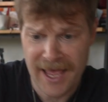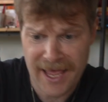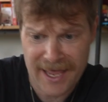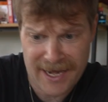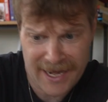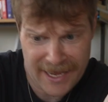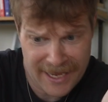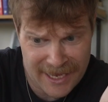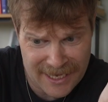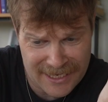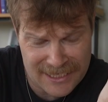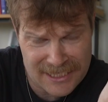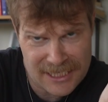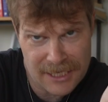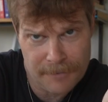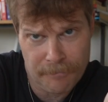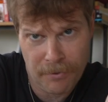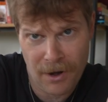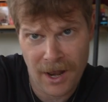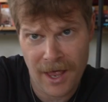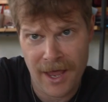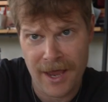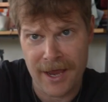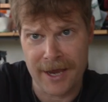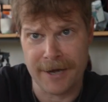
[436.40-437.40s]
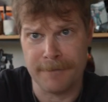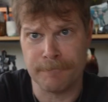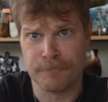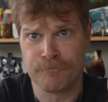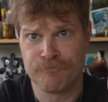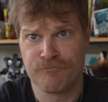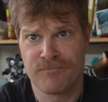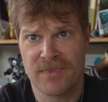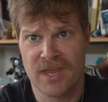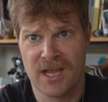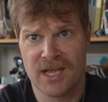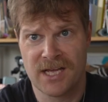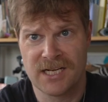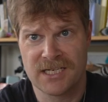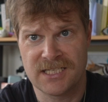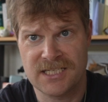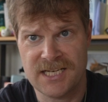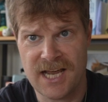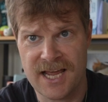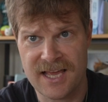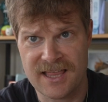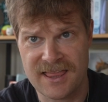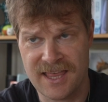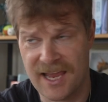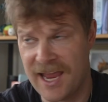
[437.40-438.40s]
and here's the plan.
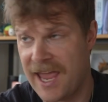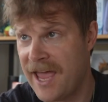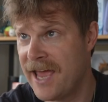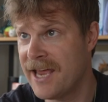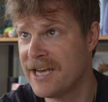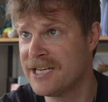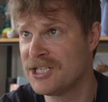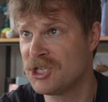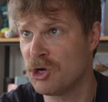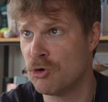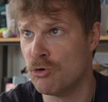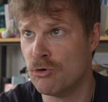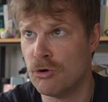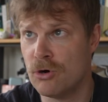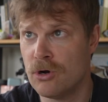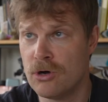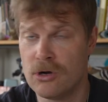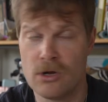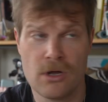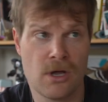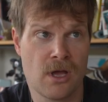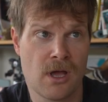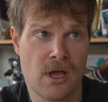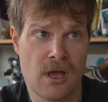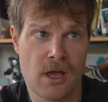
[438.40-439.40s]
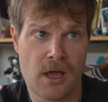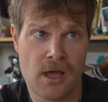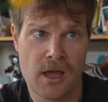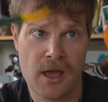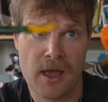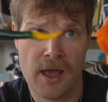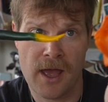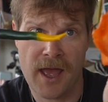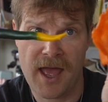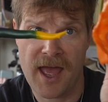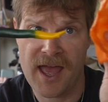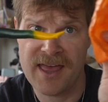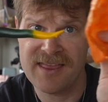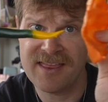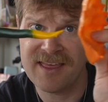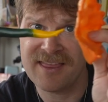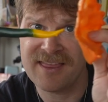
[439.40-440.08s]
Take the candle and